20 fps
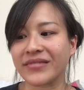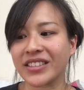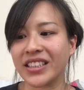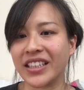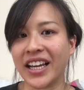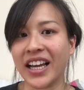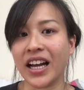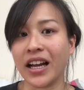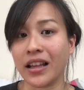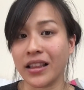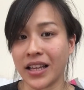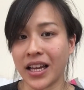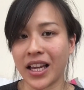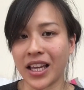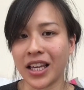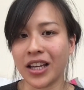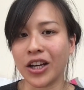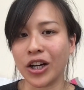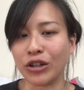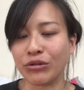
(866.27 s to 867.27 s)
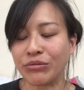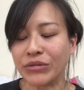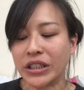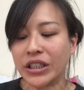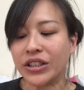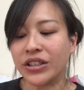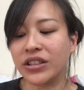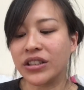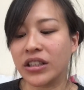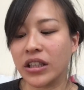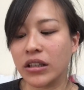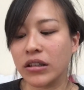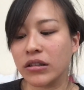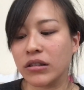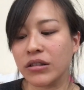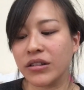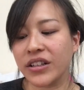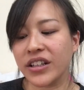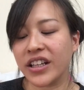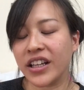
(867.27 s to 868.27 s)
yeah, their ego.
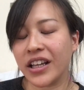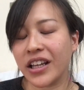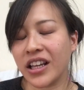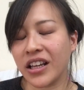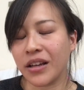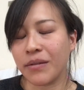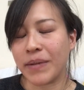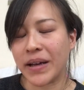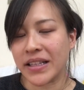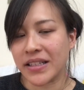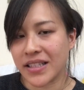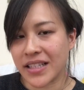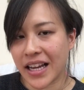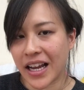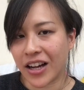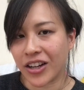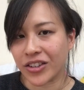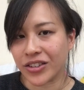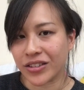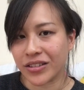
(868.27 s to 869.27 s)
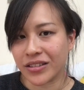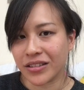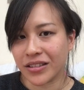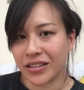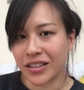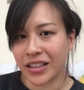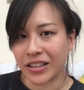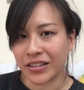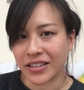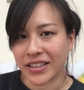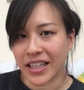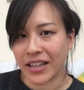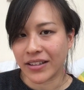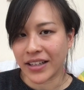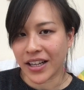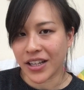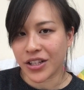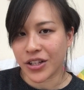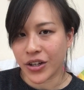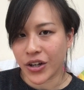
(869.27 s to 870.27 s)
So he bends down, kneels down
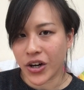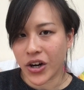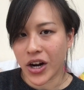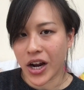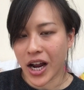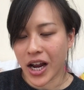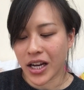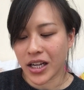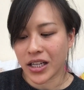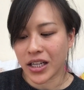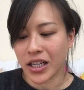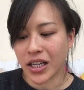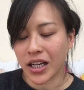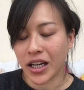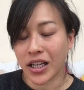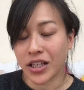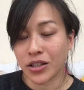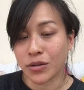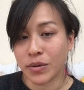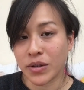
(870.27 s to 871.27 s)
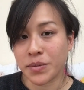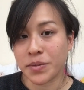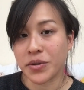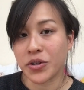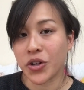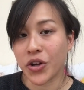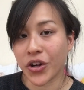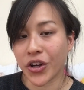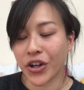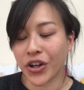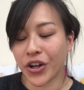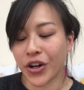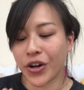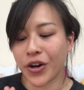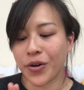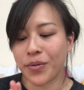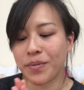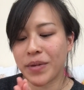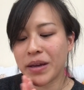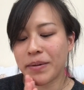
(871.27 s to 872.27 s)
next to her, and he just whispers, look, you know,
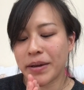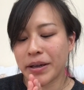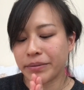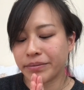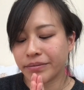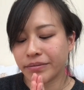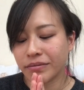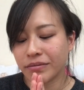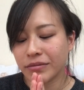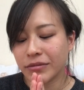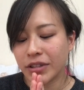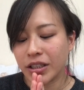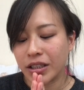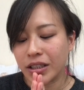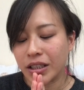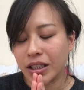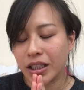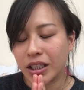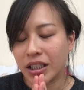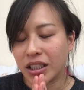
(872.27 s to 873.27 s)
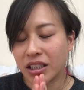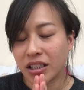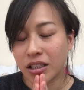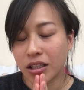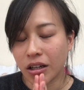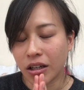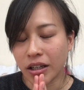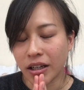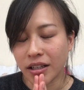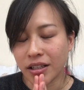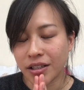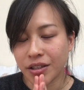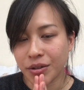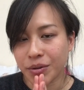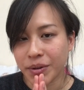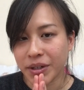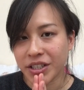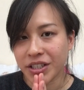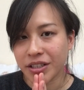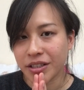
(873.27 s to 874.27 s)
baby, it's not a nice
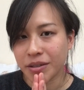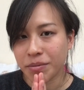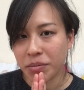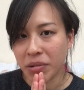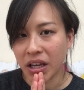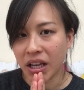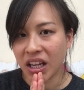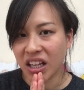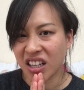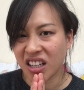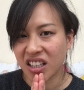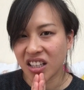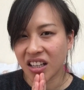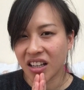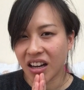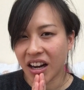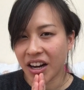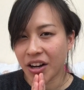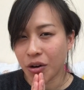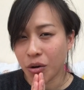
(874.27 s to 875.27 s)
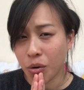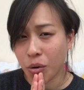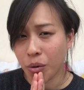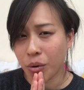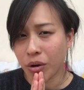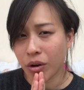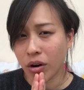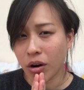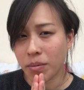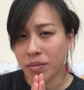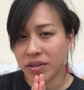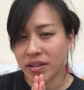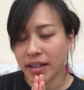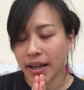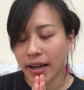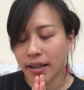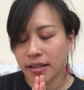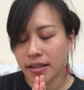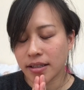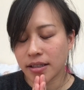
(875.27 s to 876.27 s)
situation to be in, is it? I know you're
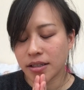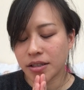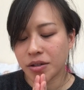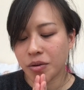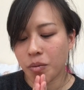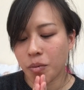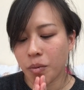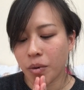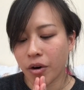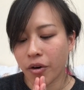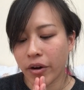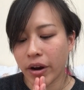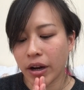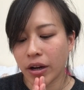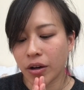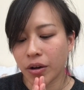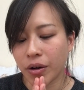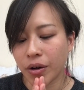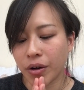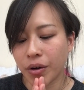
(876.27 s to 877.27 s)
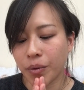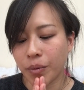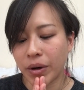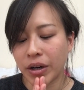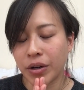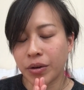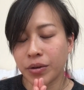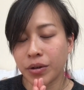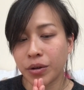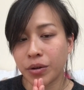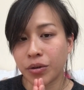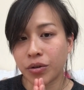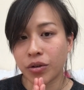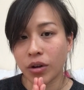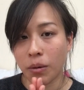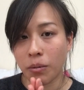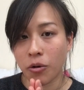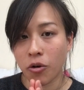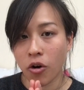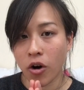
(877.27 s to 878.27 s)
upset, don't worry. Look, why don't you
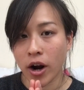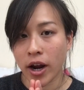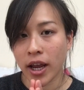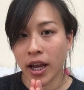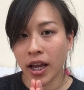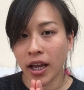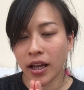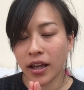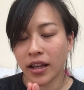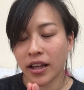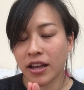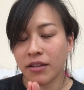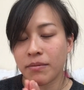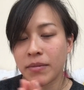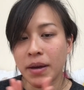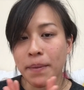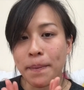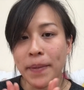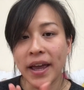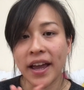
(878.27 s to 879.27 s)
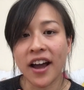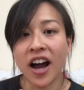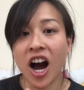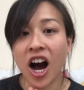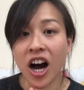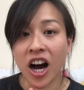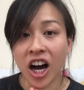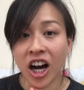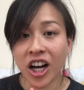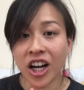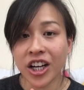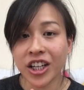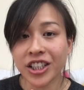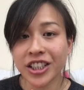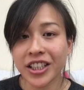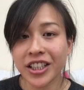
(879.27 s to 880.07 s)
stop crying, give me a big hug,